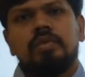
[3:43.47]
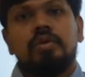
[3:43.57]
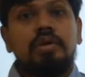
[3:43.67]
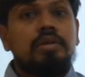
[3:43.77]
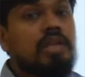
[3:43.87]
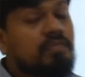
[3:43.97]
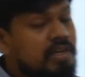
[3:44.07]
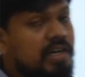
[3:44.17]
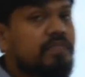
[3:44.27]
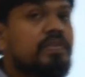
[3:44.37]
Okay, they
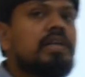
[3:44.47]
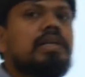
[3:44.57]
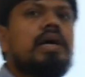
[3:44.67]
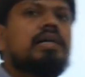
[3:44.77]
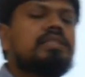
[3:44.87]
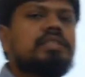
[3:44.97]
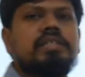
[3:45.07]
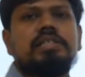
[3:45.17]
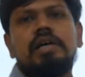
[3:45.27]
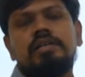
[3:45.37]
will definitely
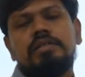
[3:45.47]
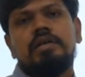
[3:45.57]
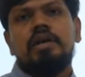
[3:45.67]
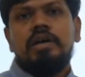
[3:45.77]
concentrate on